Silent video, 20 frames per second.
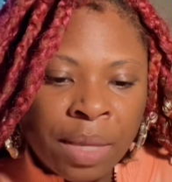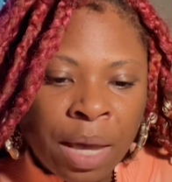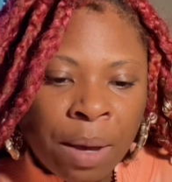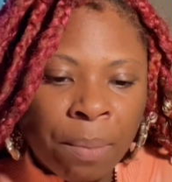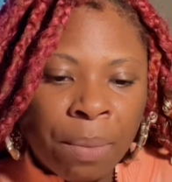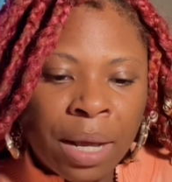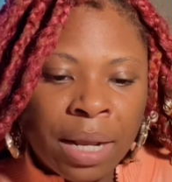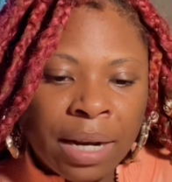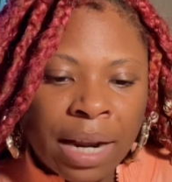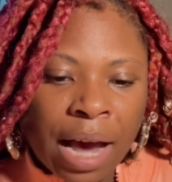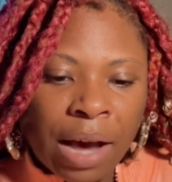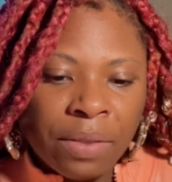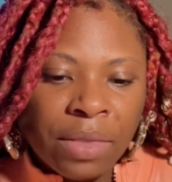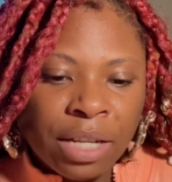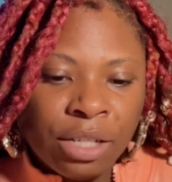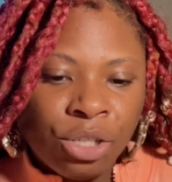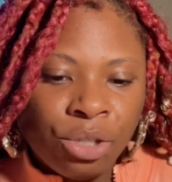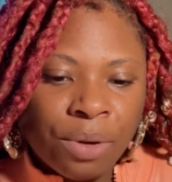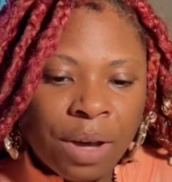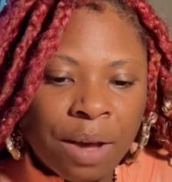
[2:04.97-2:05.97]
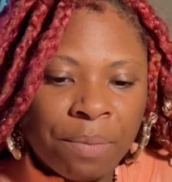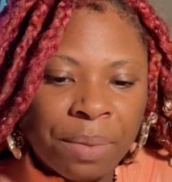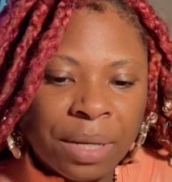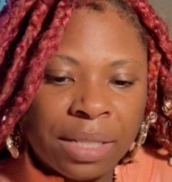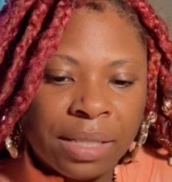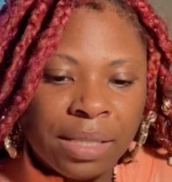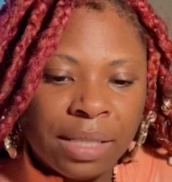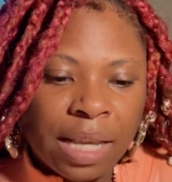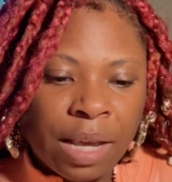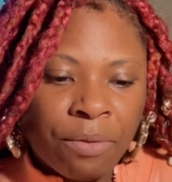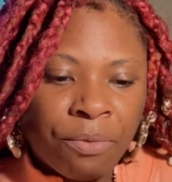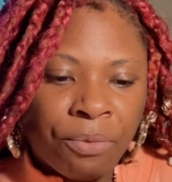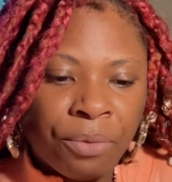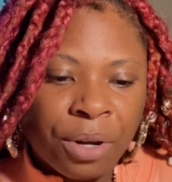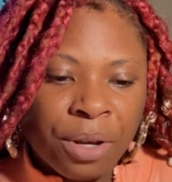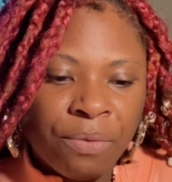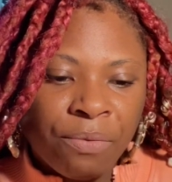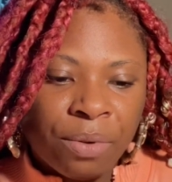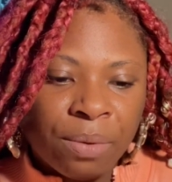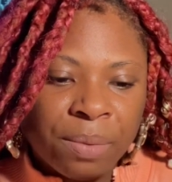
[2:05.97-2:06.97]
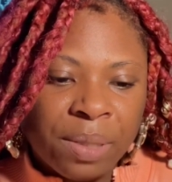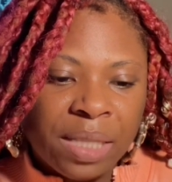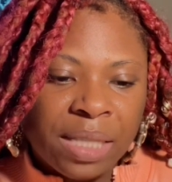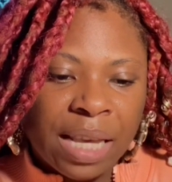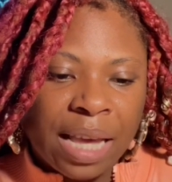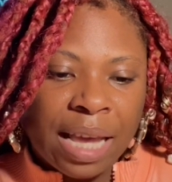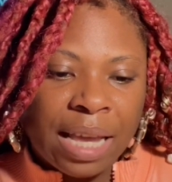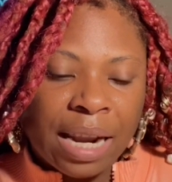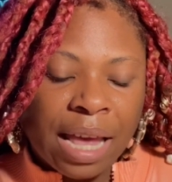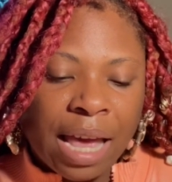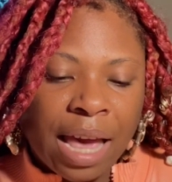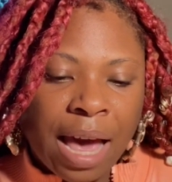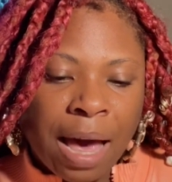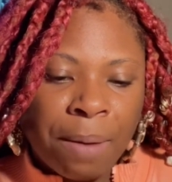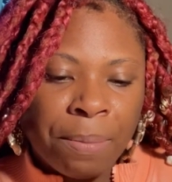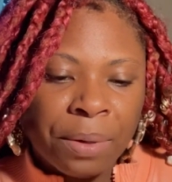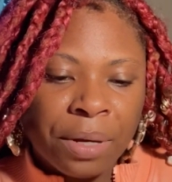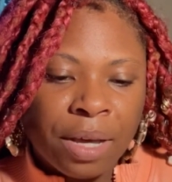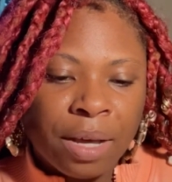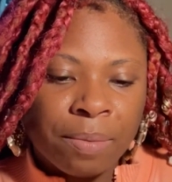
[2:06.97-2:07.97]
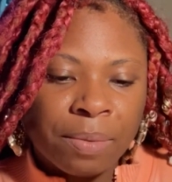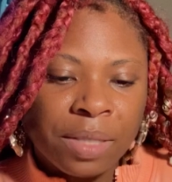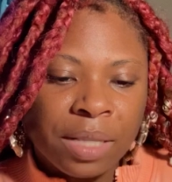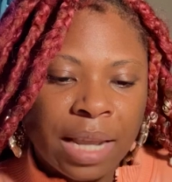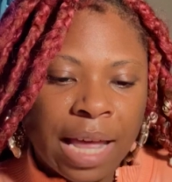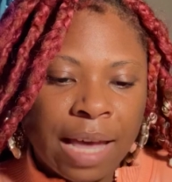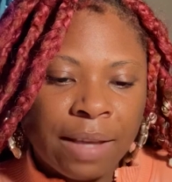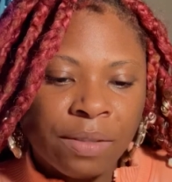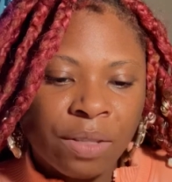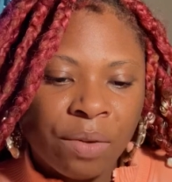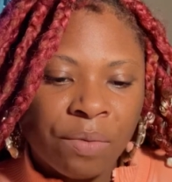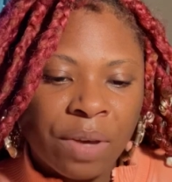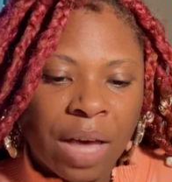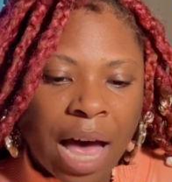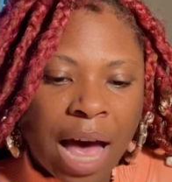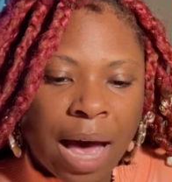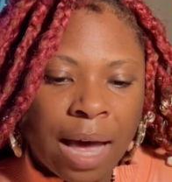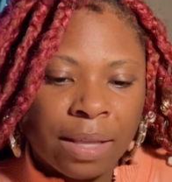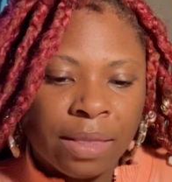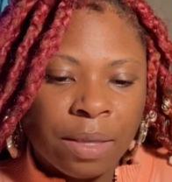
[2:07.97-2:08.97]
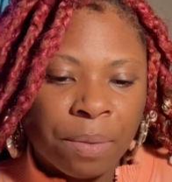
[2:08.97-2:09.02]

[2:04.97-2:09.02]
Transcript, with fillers: But now that you have been set free from sin and have become slaves of God,